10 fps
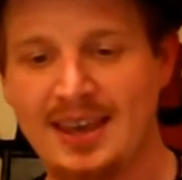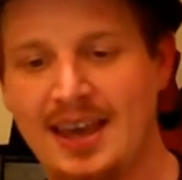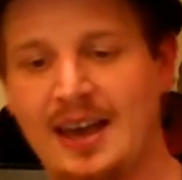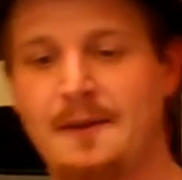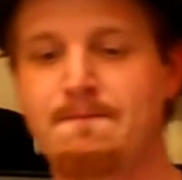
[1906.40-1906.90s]

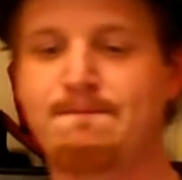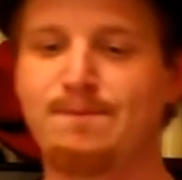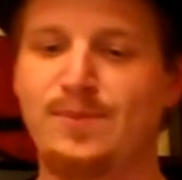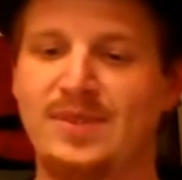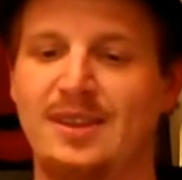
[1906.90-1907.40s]
Um,
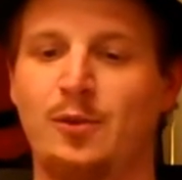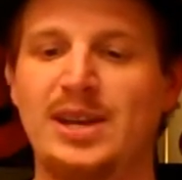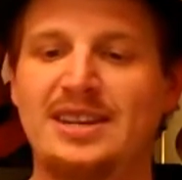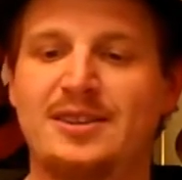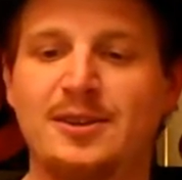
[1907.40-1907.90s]
we
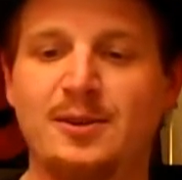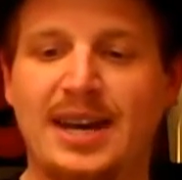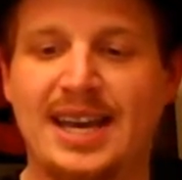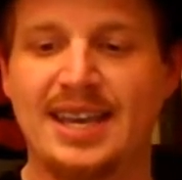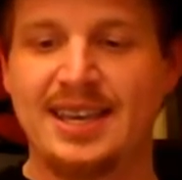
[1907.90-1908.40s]
need to
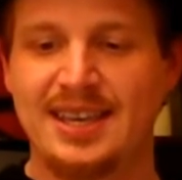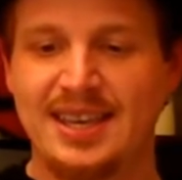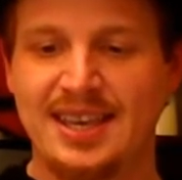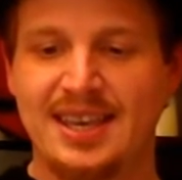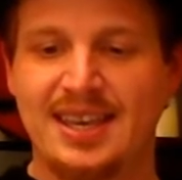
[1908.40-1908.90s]

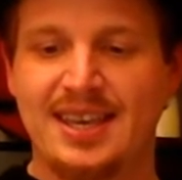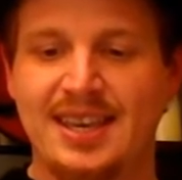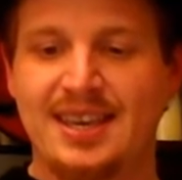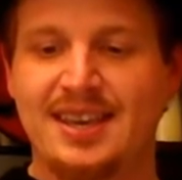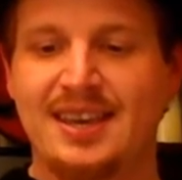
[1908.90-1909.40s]

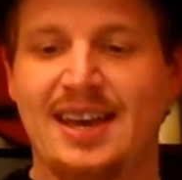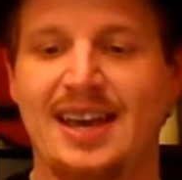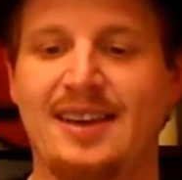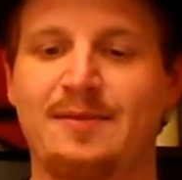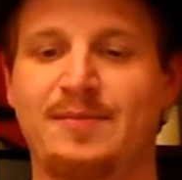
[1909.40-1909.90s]

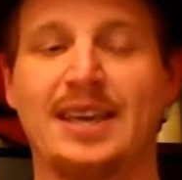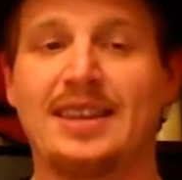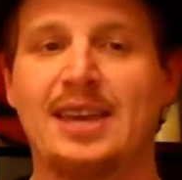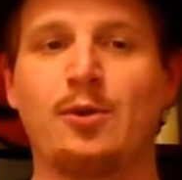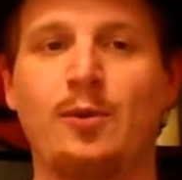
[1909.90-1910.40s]
uh, uh in
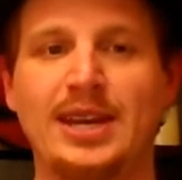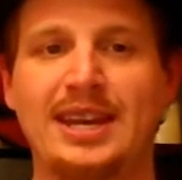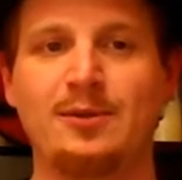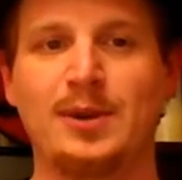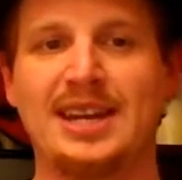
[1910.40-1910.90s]
the hero we
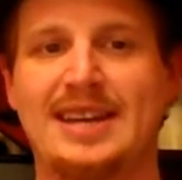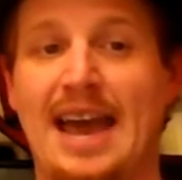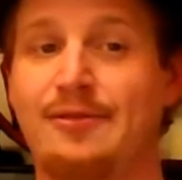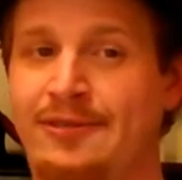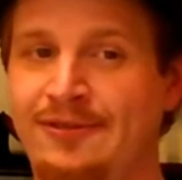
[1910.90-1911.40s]
need we need to
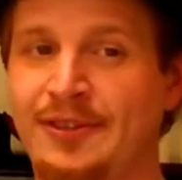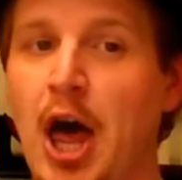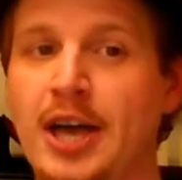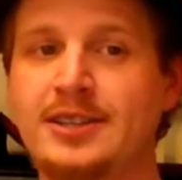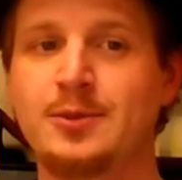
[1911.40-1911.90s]
have
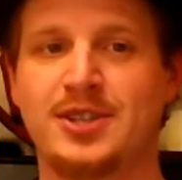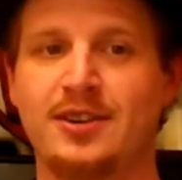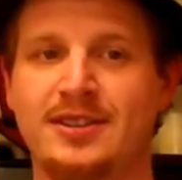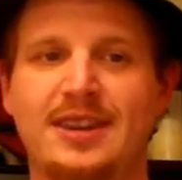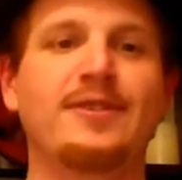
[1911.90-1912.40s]
flaws which
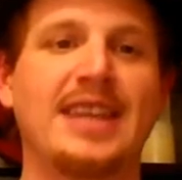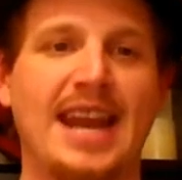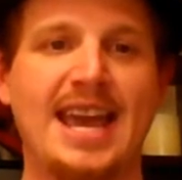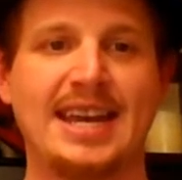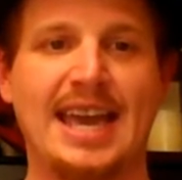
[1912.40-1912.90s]
are different
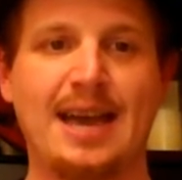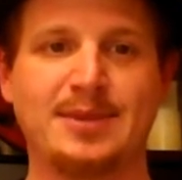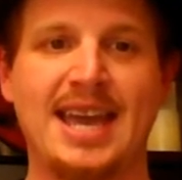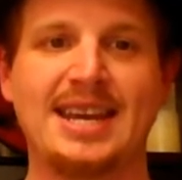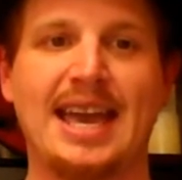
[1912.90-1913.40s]
than
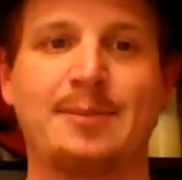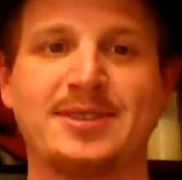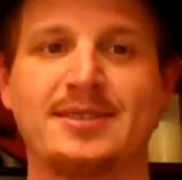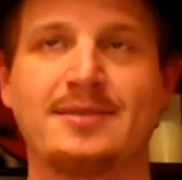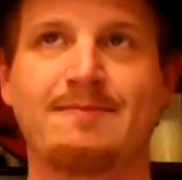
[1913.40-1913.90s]
handicaps. A handicap
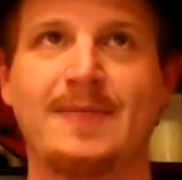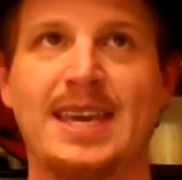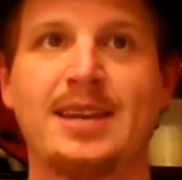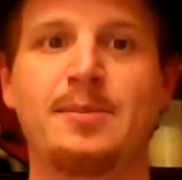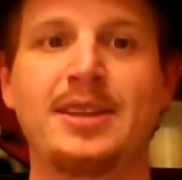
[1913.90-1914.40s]
is an
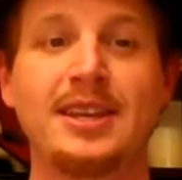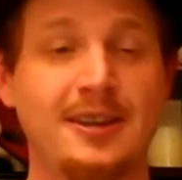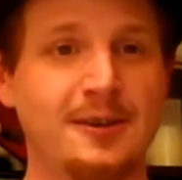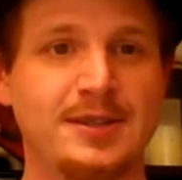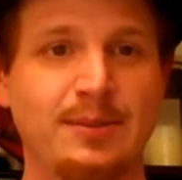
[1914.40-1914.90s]
inability
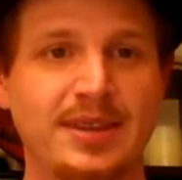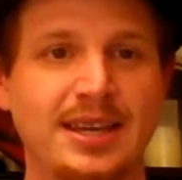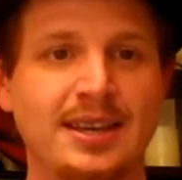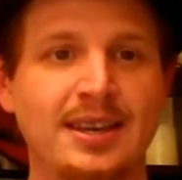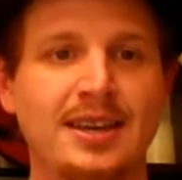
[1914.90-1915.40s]
to do
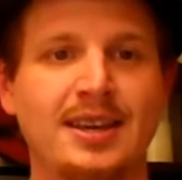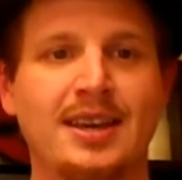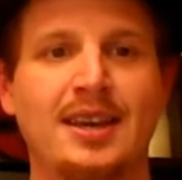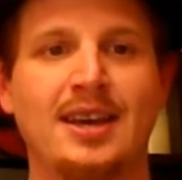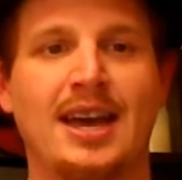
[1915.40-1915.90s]
something
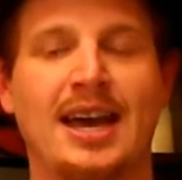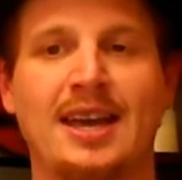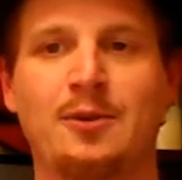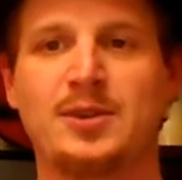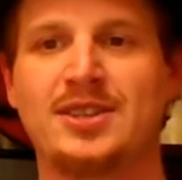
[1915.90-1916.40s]

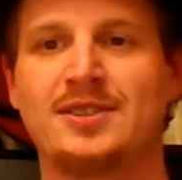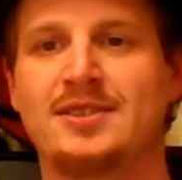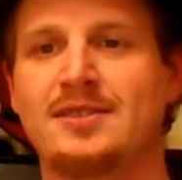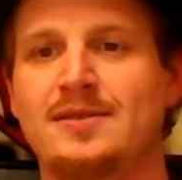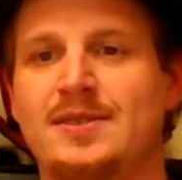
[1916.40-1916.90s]
uh, which
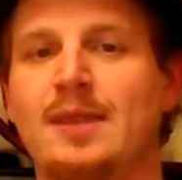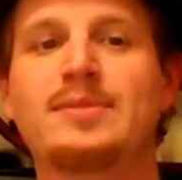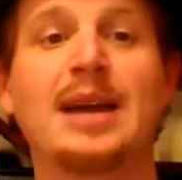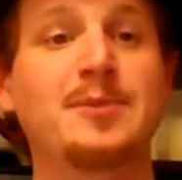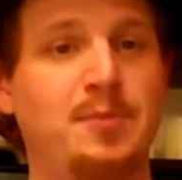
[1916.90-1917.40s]
is
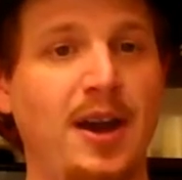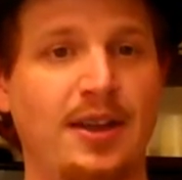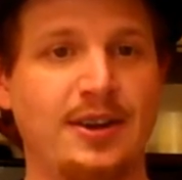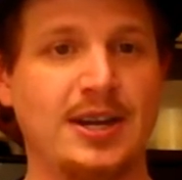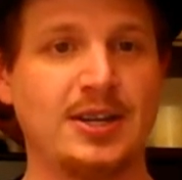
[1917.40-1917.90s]
sometimes
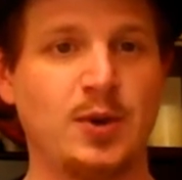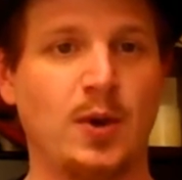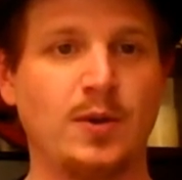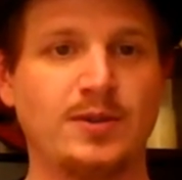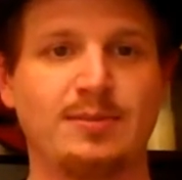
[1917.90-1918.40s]
beyond their
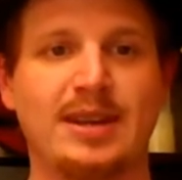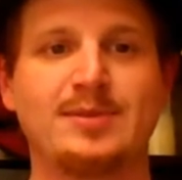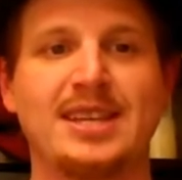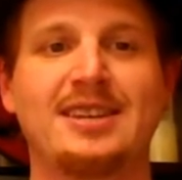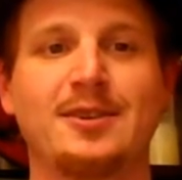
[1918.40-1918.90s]
control,
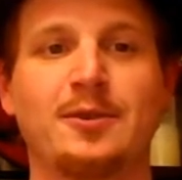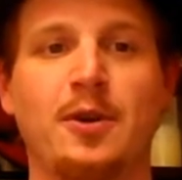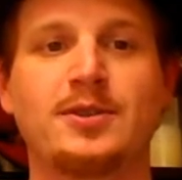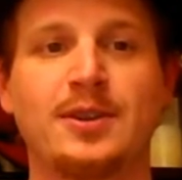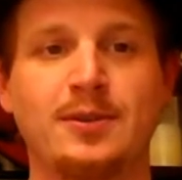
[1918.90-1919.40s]
sometimes they need to
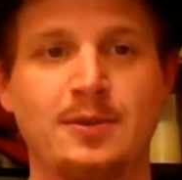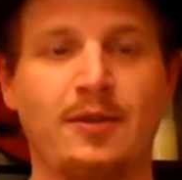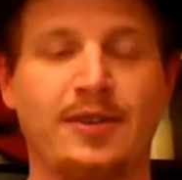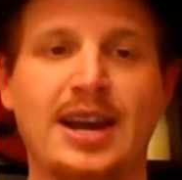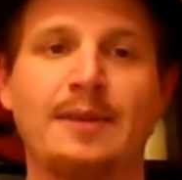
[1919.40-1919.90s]
grow to
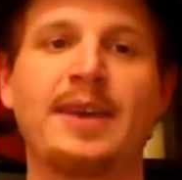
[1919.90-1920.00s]
overcome.